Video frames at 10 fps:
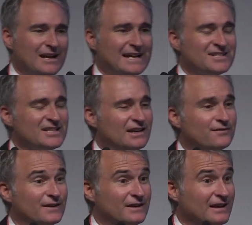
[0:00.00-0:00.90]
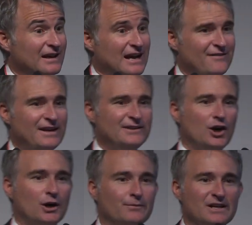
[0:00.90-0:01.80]
at Stanford, I've had to
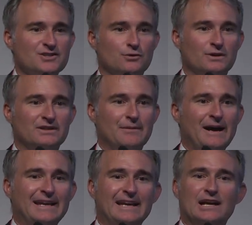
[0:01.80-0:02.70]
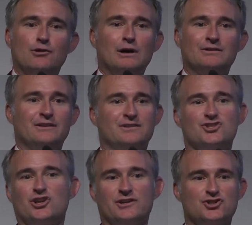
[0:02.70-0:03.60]
arm wrestle with them. I can't go out there and
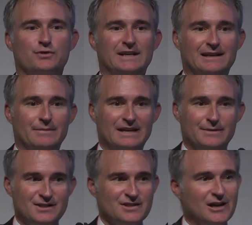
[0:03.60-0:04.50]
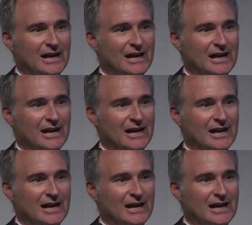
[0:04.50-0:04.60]
start screening babies.